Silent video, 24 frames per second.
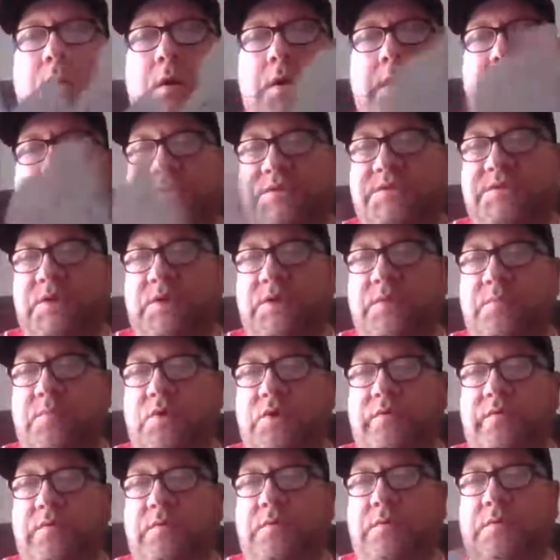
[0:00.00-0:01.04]
All right, so
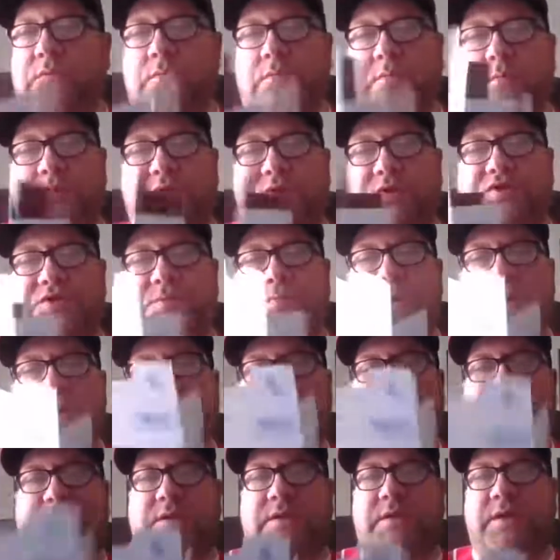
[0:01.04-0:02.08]
you put the
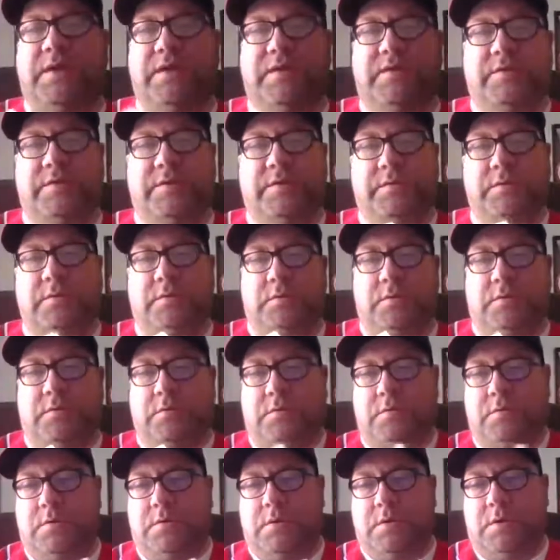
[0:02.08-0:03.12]
box together,
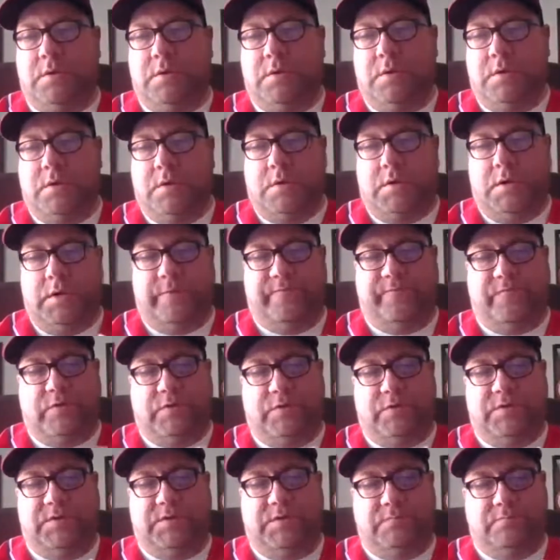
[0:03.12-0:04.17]
and
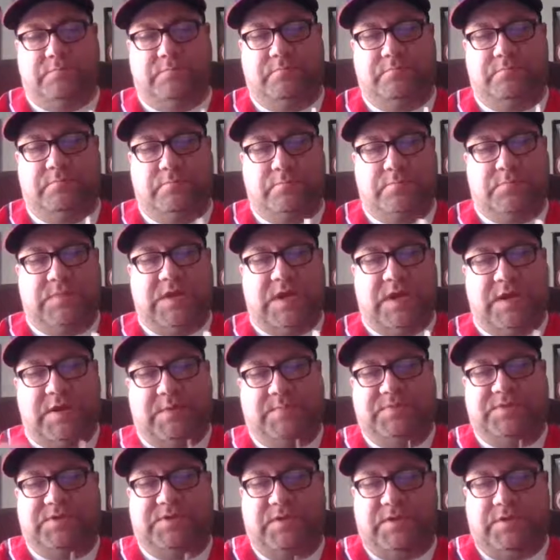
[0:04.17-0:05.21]
for the
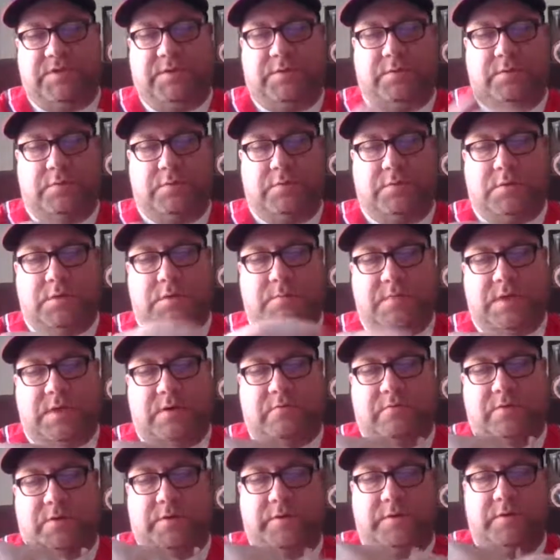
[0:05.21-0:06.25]
time's sake, I'm
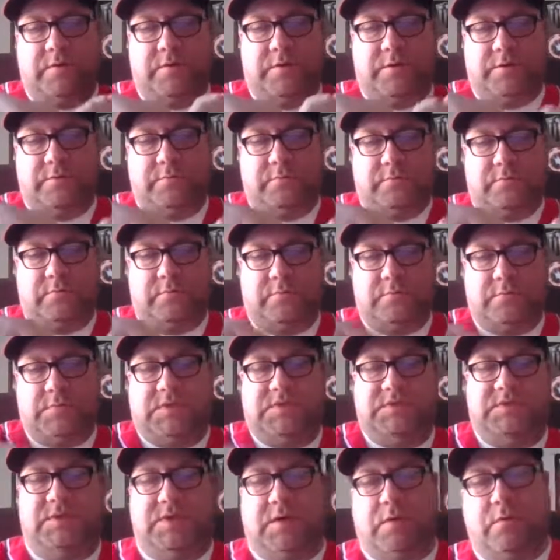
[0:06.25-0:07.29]
not really going to,
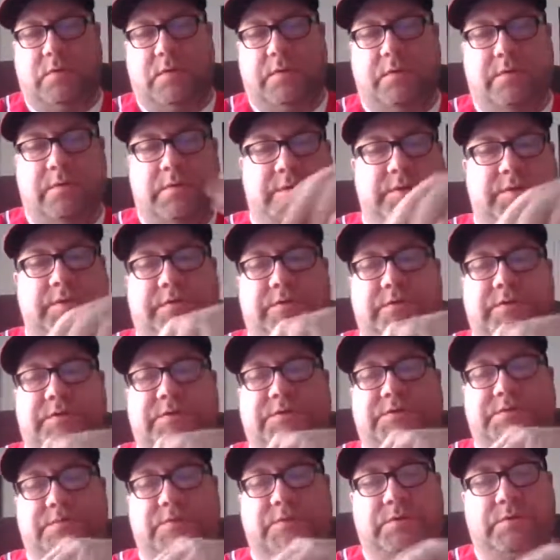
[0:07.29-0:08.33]
said I wasn't going to do
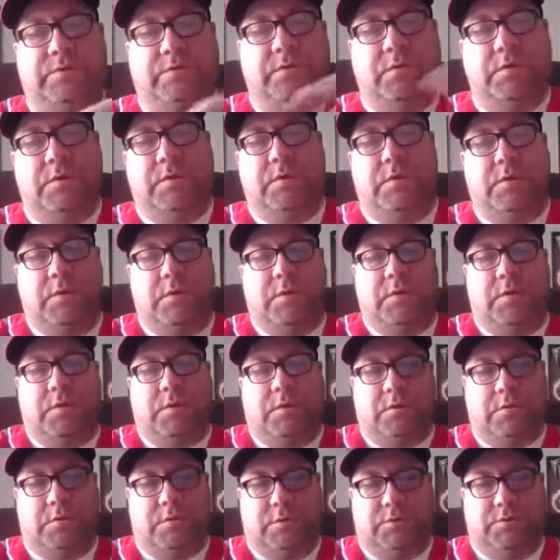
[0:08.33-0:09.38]
this, but
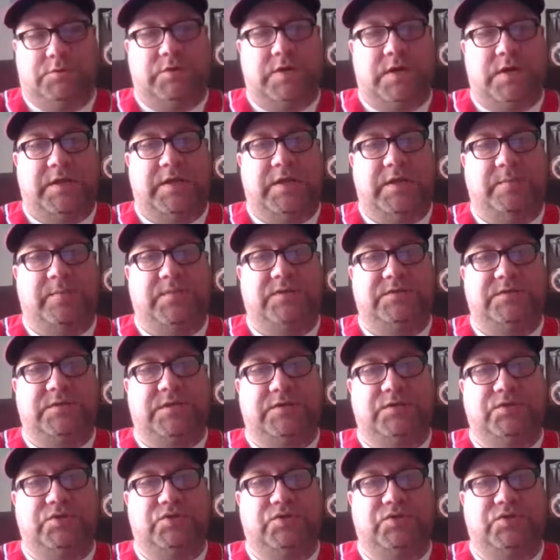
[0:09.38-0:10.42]
I'm trying to keep this
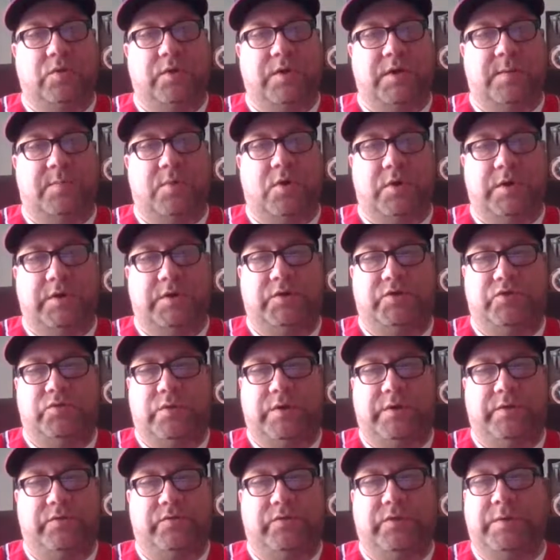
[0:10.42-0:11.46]
thing short, and I'm already at
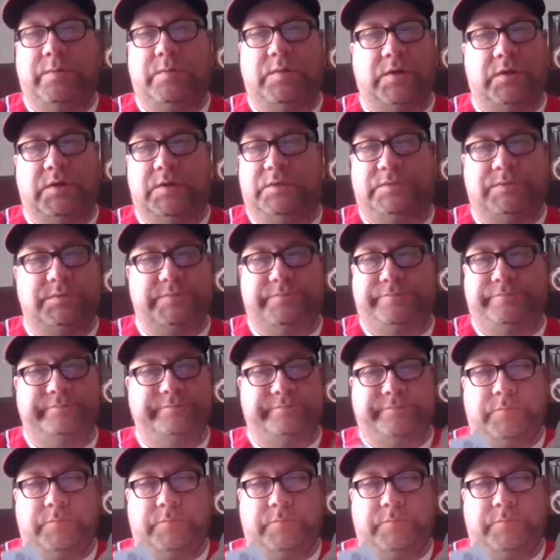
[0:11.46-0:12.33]
23 minutes.